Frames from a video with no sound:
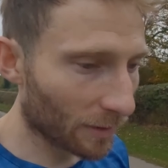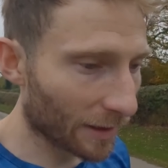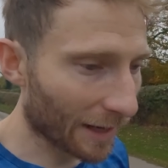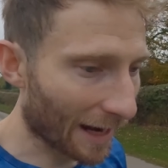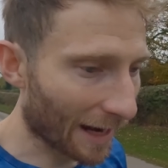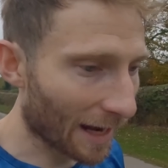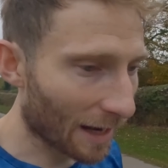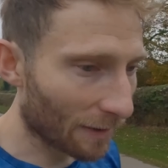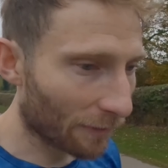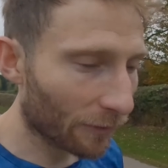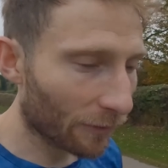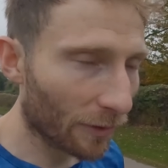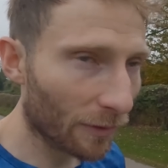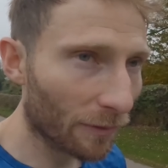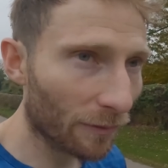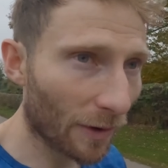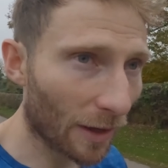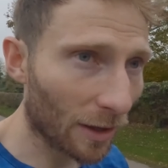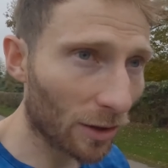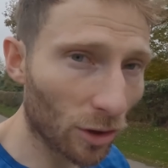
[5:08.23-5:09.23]
Calf
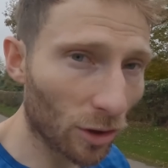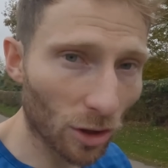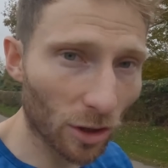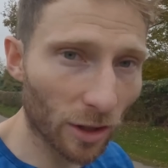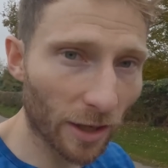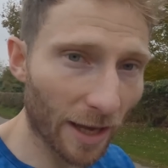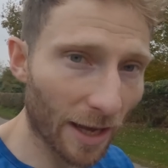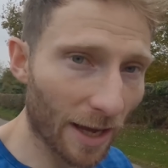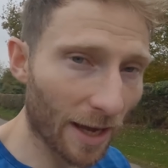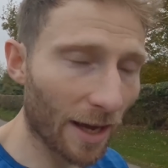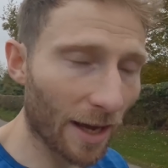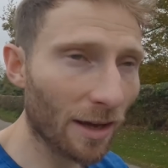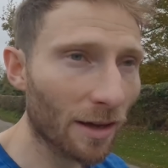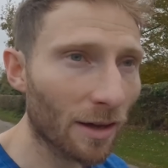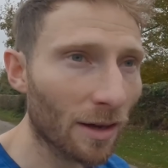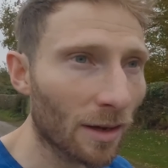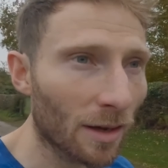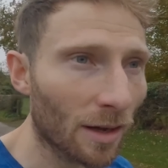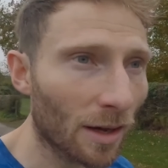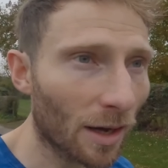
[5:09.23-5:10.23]
felt okay,
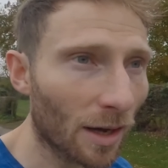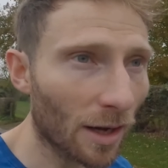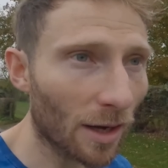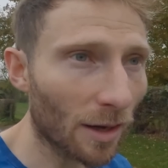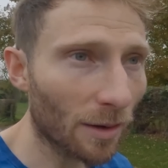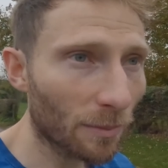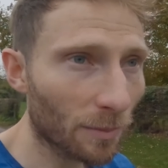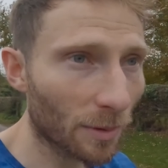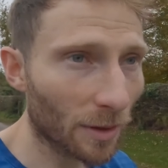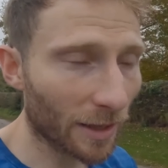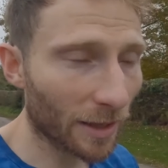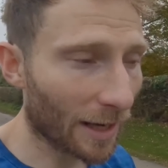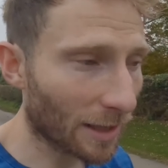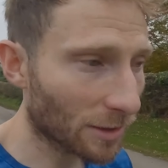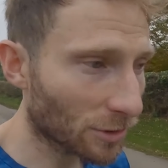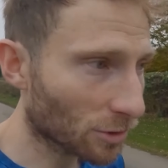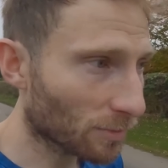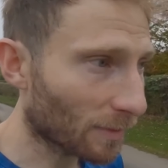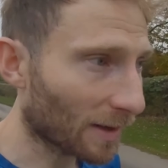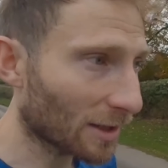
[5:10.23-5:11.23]
but
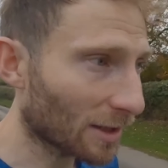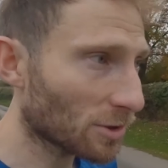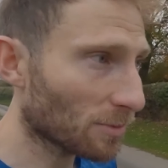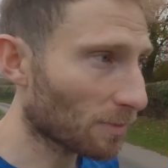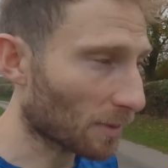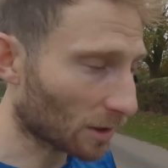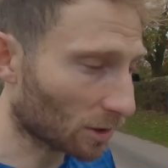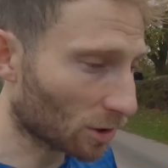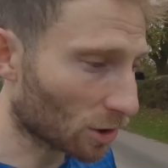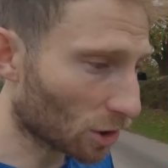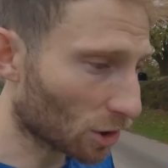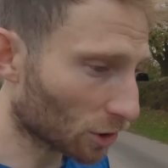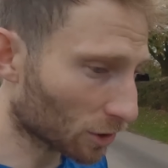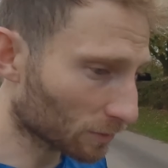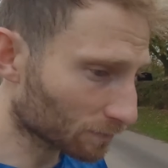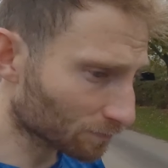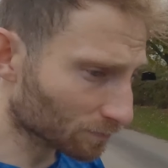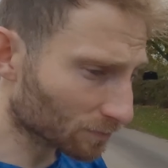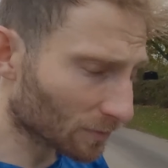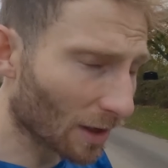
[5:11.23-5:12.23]
again, just managing my
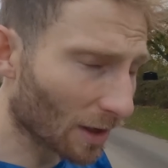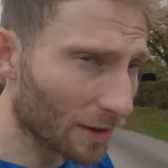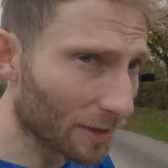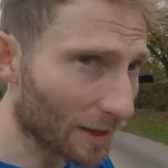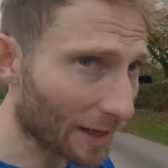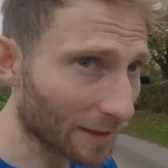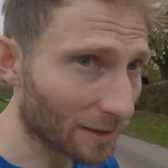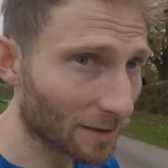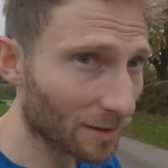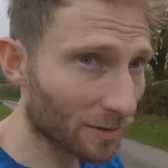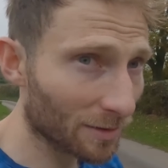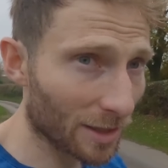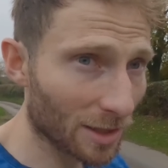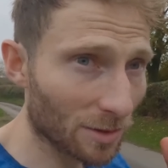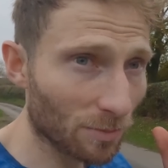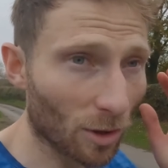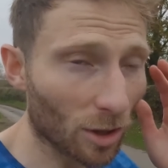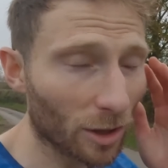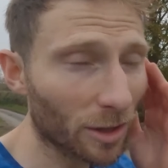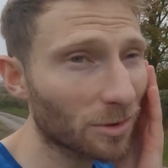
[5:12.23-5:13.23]
load. And then
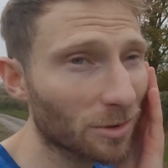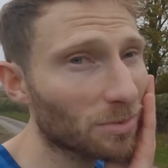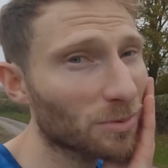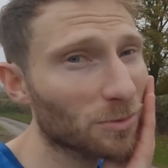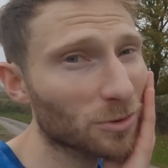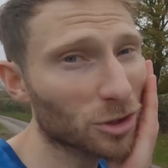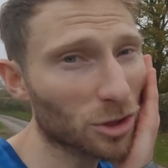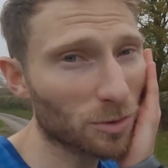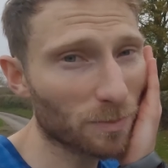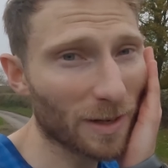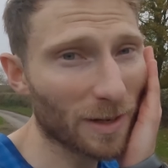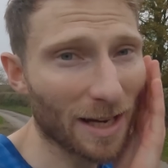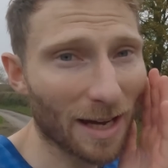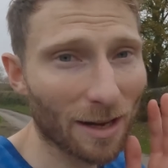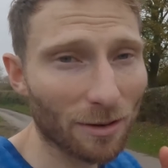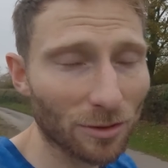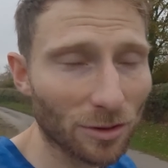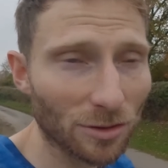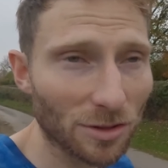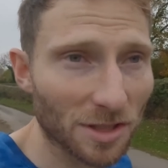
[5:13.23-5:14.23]
this morning, just been
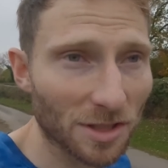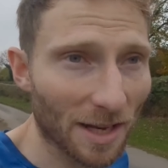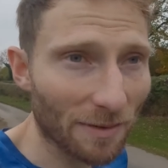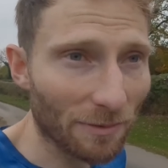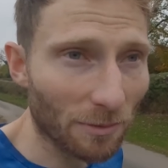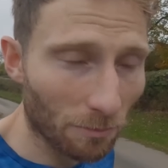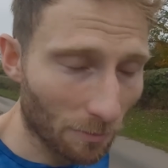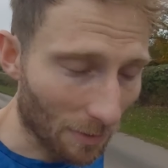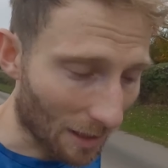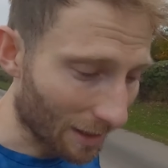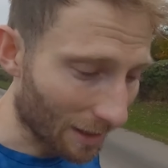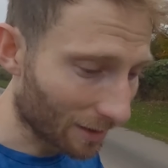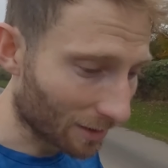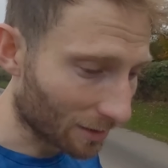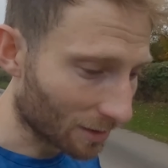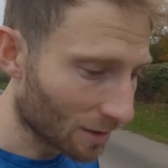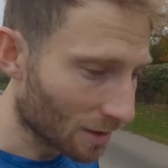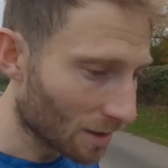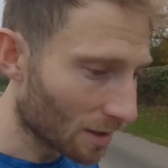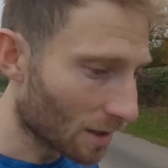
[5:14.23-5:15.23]
out and done 7
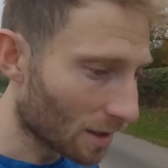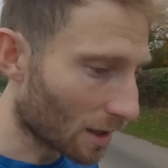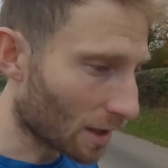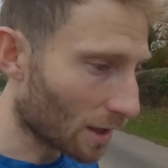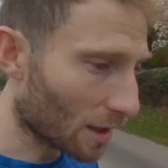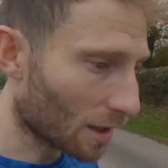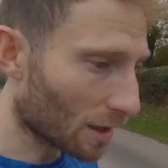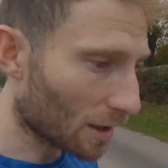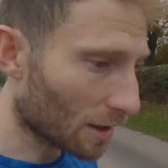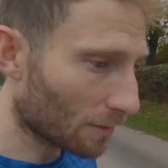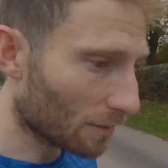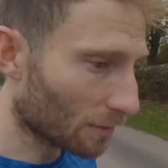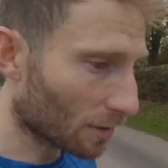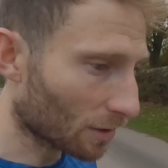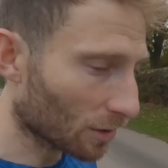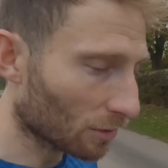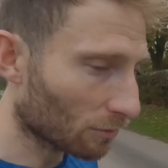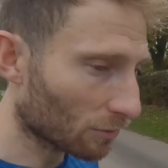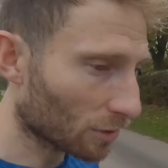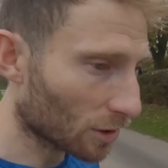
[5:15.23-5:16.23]
mile
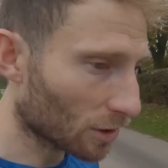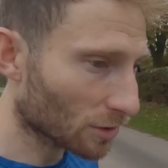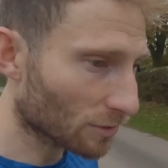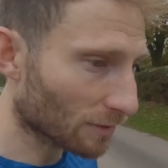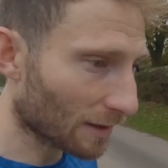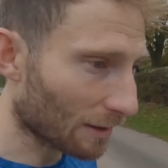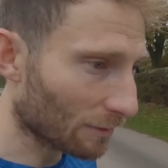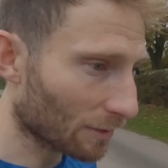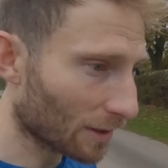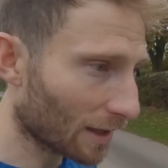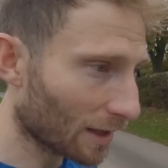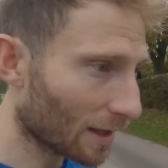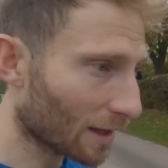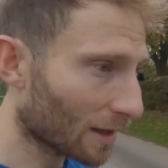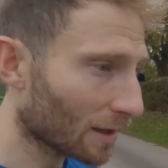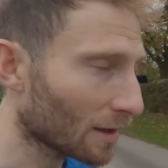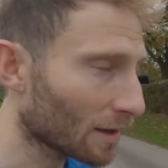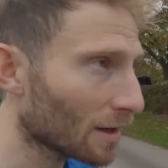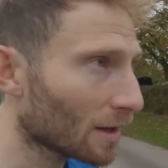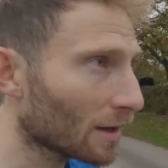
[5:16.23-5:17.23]
on the roads around
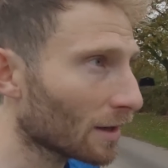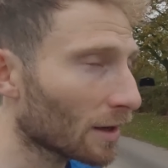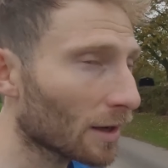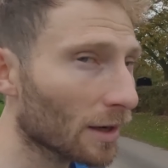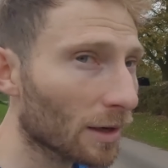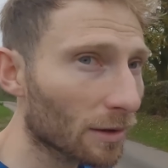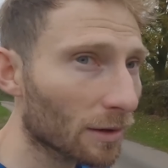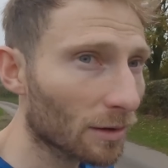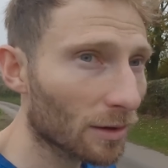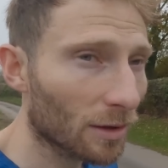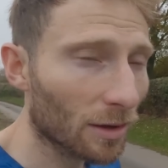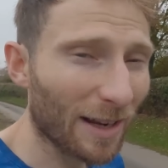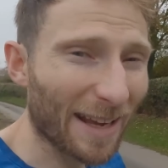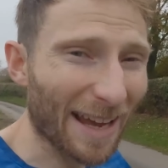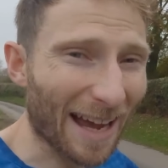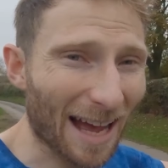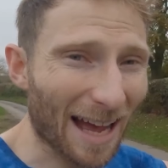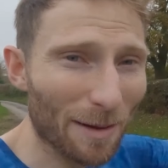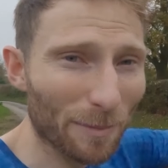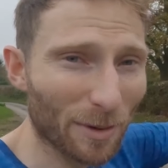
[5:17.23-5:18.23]
here.
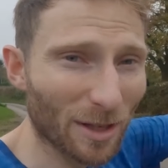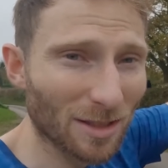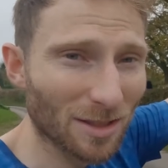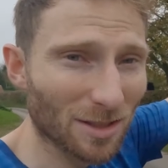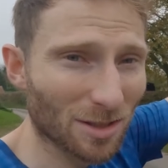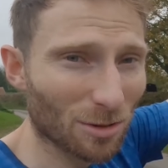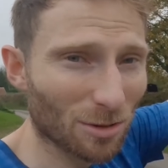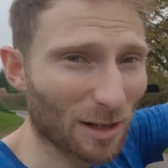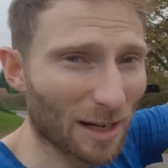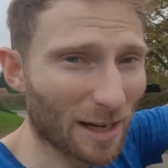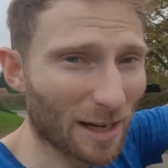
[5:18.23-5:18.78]
Garmin is